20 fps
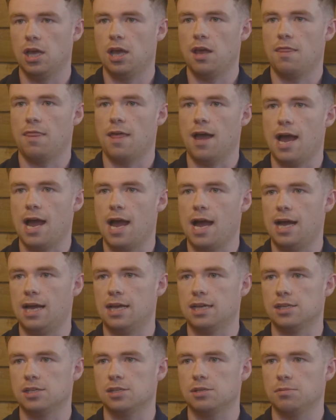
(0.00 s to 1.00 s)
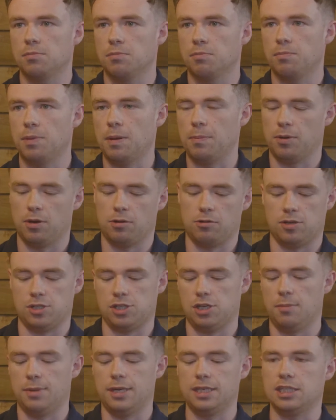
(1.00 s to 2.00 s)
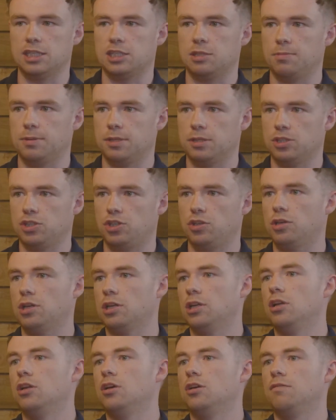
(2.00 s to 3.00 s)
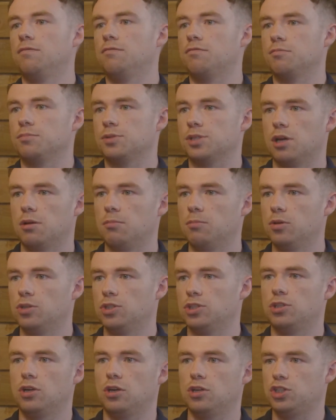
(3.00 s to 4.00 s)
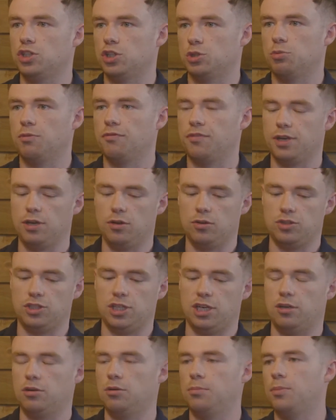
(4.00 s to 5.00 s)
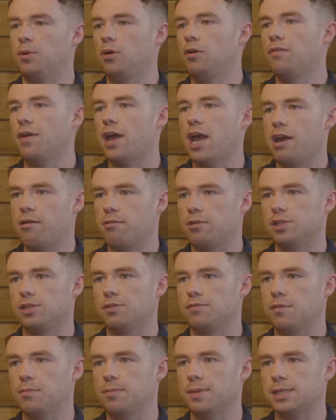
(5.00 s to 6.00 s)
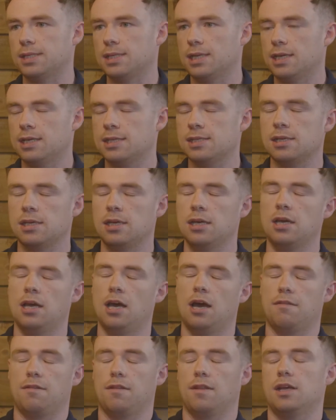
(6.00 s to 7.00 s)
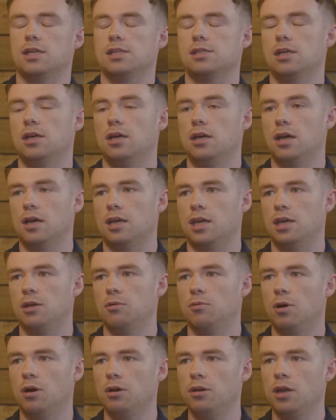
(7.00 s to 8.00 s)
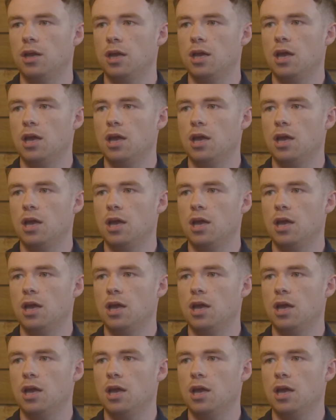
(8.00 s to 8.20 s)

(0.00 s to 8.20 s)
that has people across so many disciplines, you can learn from so much, not just within your channel but other areas of the business. I think that's a key one.